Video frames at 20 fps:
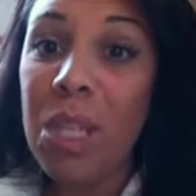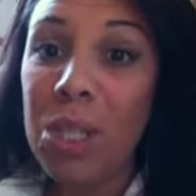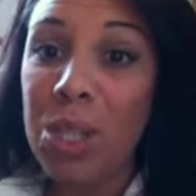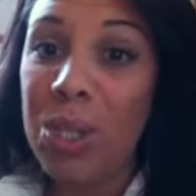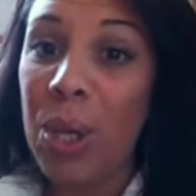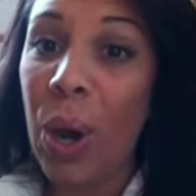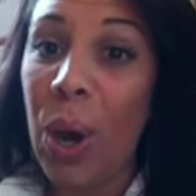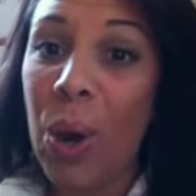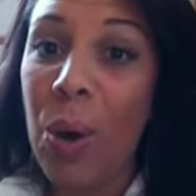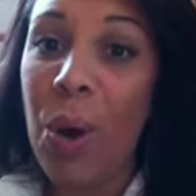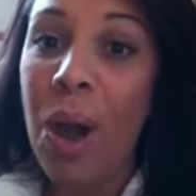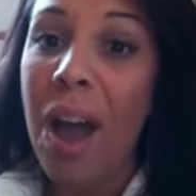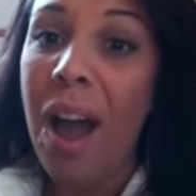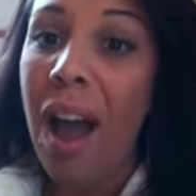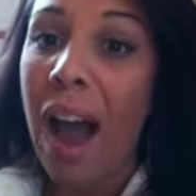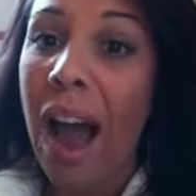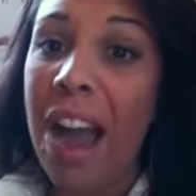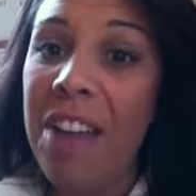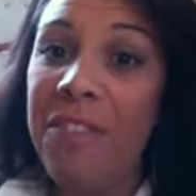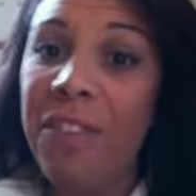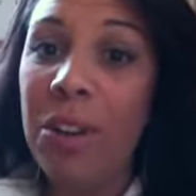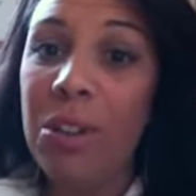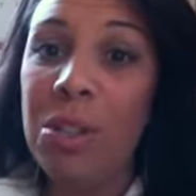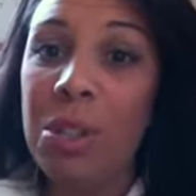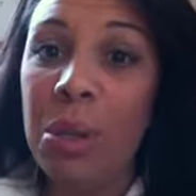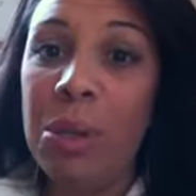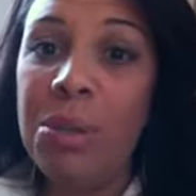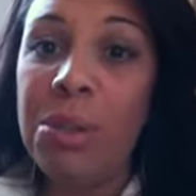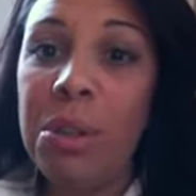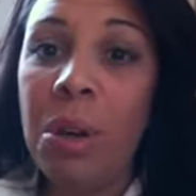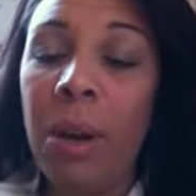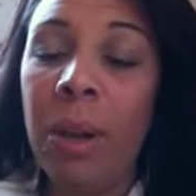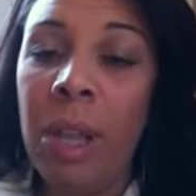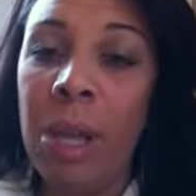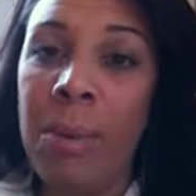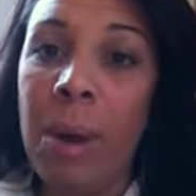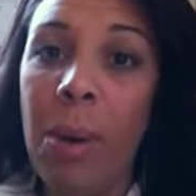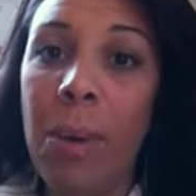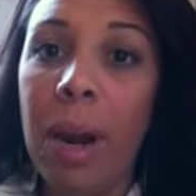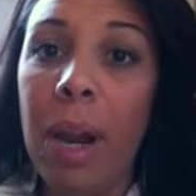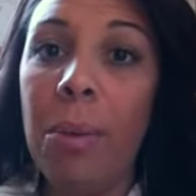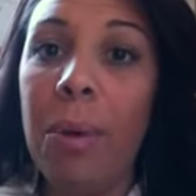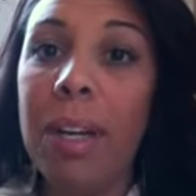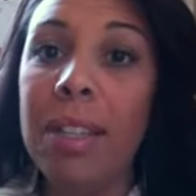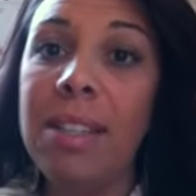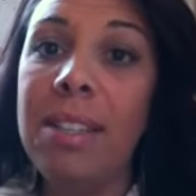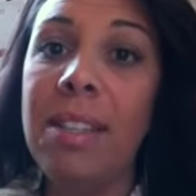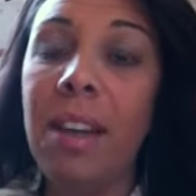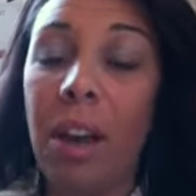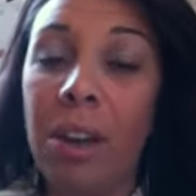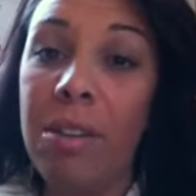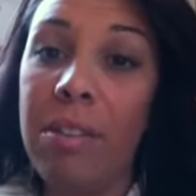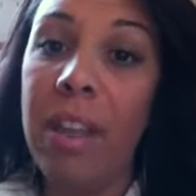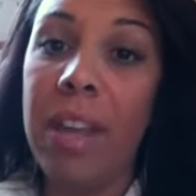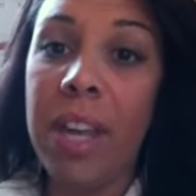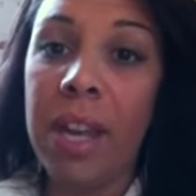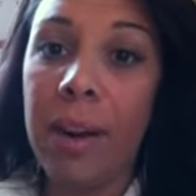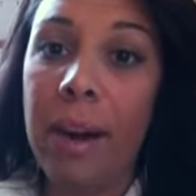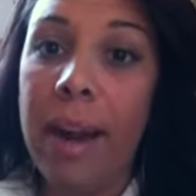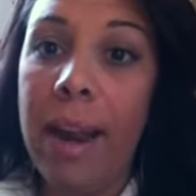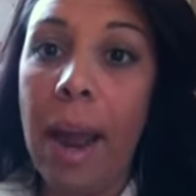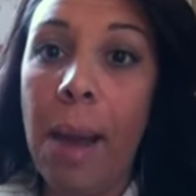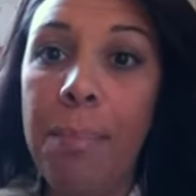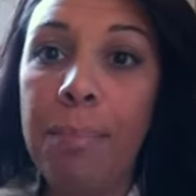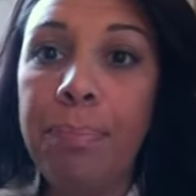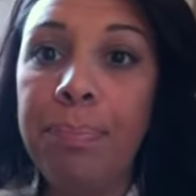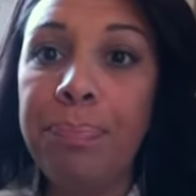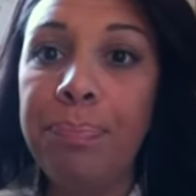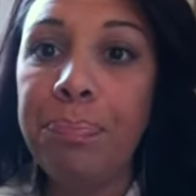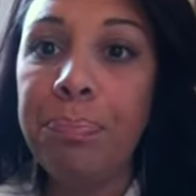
So I felt so strongly about what I wanted to tell you that here I am.